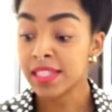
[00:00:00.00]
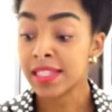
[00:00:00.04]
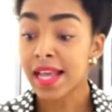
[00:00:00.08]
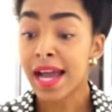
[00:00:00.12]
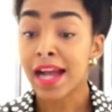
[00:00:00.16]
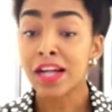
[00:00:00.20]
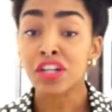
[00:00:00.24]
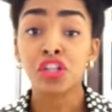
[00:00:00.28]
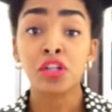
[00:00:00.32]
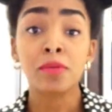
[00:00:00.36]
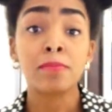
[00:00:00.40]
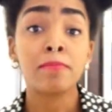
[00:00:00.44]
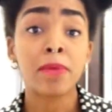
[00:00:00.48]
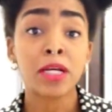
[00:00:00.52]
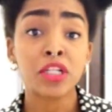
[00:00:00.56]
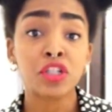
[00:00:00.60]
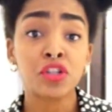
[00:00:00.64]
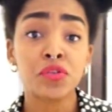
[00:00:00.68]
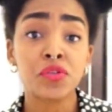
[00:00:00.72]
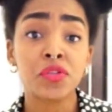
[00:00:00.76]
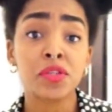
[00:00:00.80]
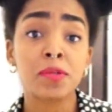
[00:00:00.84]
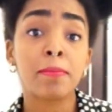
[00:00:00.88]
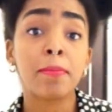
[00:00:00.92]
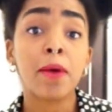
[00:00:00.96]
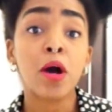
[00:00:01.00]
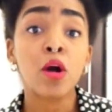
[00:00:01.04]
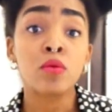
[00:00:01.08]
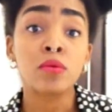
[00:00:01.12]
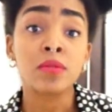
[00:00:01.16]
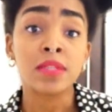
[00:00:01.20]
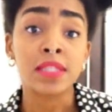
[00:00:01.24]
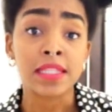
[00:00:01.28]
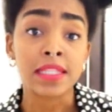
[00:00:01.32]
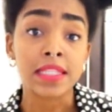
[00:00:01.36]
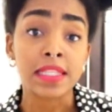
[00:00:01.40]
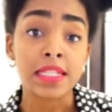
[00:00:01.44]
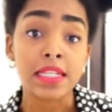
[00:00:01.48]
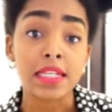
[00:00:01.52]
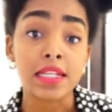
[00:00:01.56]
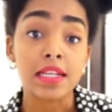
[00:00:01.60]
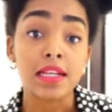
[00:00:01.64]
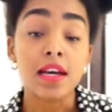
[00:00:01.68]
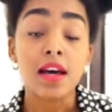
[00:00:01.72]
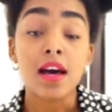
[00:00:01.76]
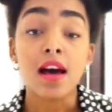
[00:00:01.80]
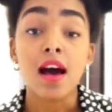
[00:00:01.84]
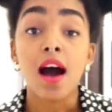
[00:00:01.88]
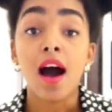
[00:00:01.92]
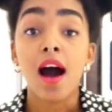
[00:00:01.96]
actually measures the potency
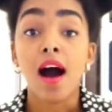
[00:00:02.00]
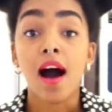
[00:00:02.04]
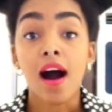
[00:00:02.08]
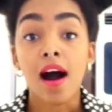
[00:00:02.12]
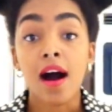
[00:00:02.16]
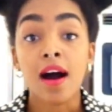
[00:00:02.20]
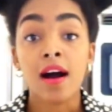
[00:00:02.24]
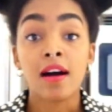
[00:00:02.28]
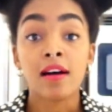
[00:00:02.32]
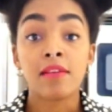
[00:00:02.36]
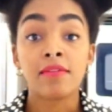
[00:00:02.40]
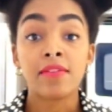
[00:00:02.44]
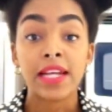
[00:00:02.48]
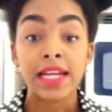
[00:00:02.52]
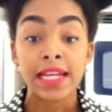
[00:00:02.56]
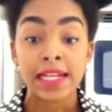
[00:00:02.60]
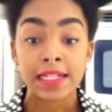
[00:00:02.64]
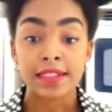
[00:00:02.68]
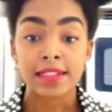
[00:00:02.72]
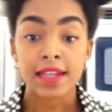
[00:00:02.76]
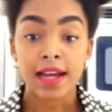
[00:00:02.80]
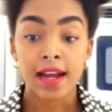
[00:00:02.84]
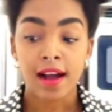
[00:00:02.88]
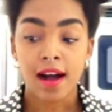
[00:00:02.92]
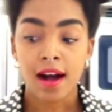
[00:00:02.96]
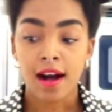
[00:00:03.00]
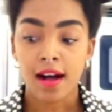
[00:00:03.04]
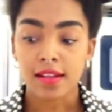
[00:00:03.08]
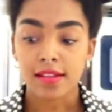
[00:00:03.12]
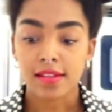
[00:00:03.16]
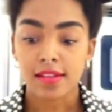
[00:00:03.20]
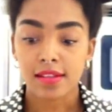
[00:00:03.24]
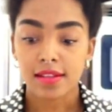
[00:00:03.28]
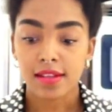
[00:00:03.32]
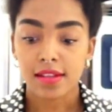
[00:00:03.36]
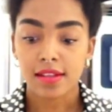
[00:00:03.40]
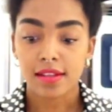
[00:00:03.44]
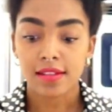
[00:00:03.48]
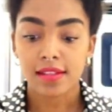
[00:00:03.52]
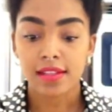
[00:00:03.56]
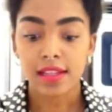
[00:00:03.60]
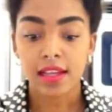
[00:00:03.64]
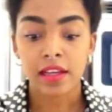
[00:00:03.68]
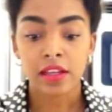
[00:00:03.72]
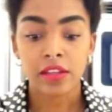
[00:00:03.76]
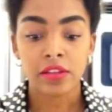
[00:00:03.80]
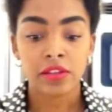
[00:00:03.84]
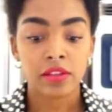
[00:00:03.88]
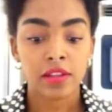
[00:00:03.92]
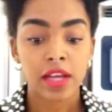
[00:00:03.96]
of antioxidants.
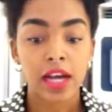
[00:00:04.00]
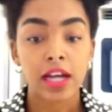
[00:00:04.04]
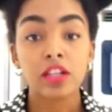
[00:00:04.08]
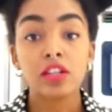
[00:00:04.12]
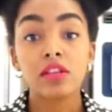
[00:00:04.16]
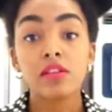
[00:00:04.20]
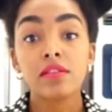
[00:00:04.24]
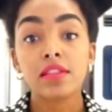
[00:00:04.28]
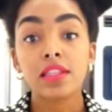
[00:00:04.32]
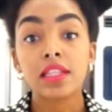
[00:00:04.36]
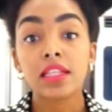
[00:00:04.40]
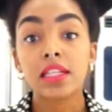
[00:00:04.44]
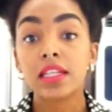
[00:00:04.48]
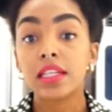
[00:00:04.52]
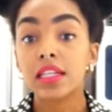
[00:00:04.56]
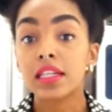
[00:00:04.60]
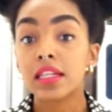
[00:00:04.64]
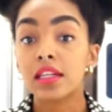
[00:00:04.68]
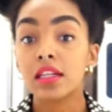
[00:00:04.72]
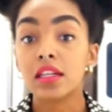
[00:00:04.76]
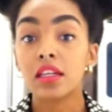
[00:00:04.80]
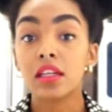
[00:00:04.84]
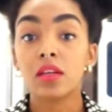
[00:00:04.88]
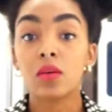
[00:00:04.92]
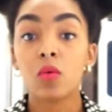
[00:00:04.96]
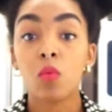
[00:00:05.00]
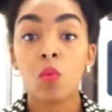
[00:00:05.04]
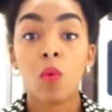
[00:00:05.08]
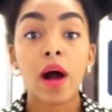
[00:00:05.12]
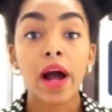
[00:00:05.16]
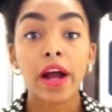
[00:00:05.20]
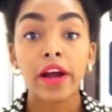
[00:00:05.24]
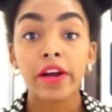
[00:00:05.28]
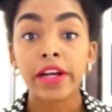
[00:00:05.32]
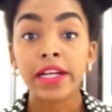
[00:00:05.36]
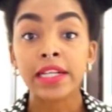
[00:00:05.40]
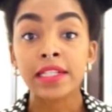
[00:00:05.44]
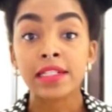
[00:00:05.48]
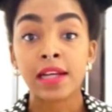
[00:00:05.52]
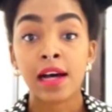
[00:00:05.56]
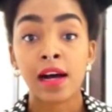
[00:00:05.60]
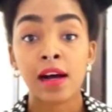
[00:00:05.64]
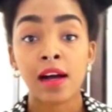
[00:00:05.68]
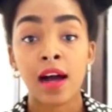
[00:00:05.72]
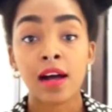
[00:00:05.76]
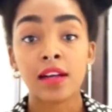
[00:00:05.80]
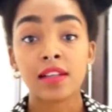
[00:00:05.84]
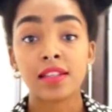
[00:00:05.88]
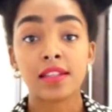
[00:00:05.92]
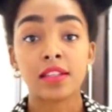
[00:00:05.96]
And now you're thinking, why are
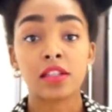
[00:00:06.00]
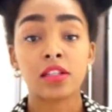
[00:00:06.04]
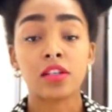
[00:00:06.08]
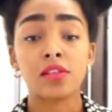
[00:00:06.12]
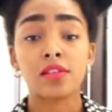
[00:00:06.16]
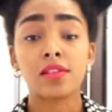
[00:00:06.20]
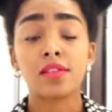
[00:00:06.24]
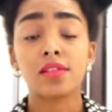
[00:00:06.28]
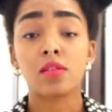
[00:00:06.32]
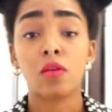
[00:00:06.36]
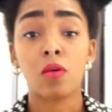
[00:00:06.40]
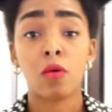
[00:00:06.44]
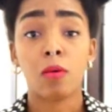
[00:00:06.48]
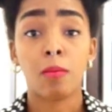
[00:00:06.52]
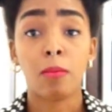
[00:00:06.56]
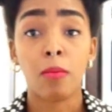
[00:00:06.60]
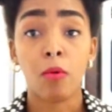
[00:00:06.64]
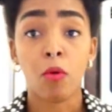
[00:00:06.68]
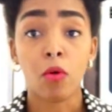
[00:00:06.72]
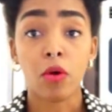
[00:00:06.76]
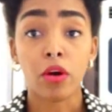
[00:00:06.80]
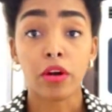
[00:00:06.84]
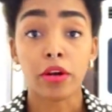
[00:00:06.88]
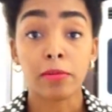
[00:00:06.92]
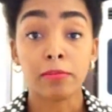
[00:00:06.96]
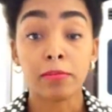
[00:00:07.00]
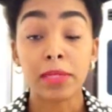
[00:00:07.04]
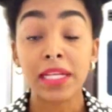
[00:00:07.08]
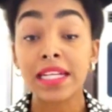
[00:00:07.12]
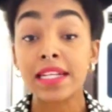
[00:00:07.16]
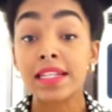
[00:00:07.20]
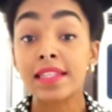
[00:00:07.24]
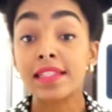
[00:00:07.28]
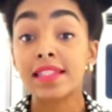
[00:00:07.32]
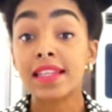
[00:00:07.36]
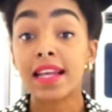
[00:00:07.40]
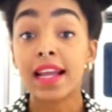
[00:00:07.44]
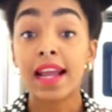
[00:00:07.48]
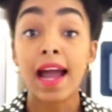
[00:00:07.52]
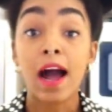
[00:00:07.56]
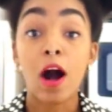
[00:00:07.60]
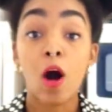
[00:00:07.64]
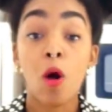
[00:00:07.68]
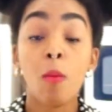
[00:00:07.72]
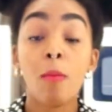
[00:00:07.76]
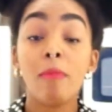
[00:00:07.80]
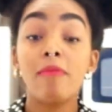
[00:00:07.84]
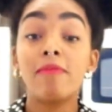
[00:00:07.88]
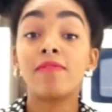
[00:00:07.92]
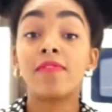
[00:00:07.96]
antioxidants so important? Because they
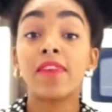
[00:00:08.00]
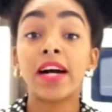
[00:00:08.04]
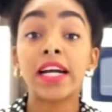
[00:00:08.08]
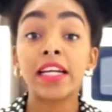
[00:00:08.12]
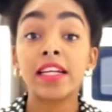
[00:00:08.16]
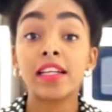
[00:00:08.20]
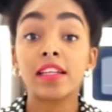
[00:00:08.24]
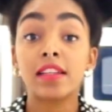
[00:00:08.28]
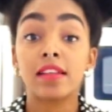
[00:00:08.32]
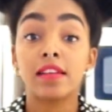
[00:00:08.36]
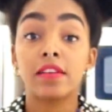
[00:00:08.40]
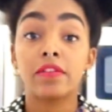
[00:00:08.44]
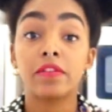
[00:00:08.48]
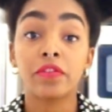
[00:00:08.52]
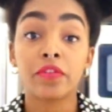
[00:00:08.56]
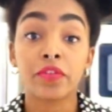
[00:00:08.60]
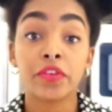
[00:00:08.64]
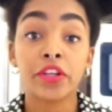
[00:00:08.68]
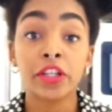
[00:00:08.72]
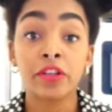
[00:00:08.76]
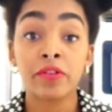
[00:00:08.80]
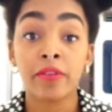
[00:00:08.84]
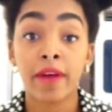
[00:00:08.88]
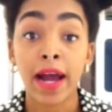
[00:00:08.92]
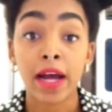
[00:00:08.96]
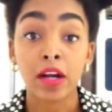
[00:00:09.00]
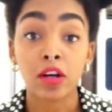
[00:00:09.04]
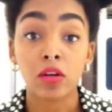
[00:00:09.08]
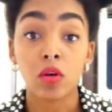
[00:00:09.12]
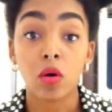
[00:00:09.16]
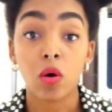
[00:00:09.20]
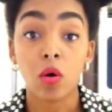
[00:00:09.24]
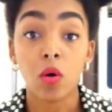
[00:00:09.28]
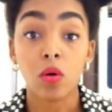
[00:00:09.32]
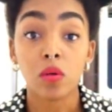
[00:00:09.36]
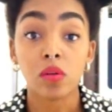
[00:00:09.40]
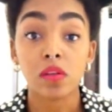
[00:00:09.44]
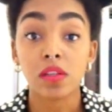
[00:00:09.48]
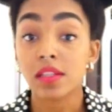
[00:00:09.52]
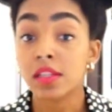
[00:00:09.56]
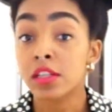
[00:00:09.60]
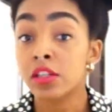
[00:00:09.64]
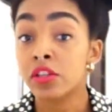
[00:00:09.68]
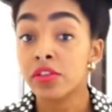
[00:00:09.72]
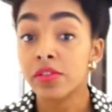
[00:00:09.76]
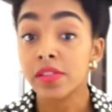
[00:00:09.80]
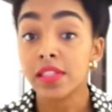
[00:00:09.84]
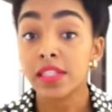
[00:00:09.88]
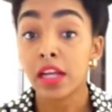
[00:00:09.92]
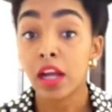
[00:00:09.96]
help fight free radicals.
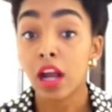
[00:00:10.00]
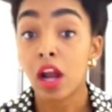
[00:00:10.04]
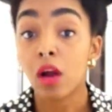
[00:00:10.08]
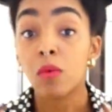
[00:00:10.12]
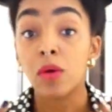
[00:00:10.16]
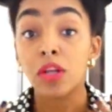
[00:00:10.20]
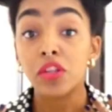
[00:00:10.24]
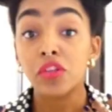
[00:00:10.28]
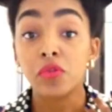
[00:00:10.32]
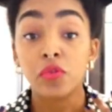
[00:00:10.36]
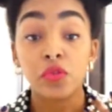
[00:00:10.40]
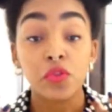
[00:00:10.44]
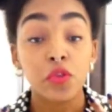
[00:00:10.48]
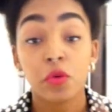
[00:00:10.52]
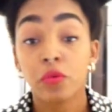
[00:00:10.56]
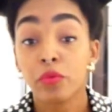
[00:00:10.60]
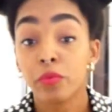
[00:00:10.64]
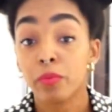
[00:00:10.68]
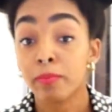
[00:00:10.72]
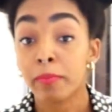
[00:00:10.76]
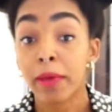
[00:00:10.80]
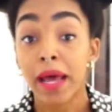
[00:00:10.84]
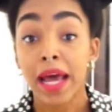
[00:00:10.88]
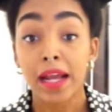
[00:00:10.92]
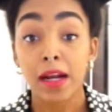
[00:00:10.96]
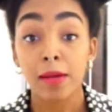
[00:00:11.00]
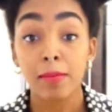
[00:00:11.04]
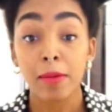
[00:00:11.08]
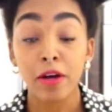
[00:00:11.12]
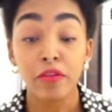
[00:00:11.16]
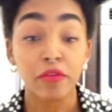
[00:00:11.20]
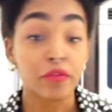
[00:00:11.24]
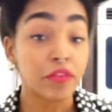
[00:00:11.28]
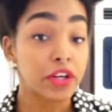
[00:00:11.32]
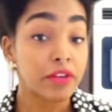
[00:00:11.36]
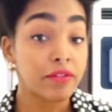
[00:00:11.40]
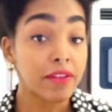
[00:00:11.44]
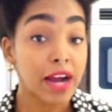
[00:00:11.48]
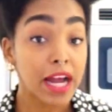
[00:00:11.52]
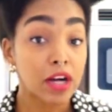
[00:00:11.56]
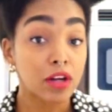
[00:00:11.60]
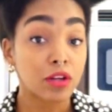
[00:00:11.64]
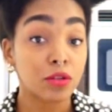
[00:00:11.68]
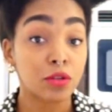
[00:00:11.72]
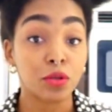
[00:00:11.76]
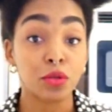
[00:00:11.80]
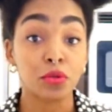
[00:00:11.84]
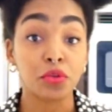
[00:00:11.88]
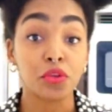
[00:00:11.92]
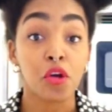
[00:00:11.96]
And you're saying, what's so bad about free
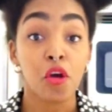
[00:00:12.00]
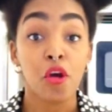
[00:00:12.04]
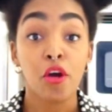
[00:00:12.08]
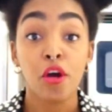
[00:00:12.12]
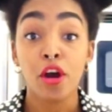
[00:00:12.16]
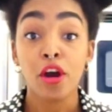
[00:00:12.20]
radicals?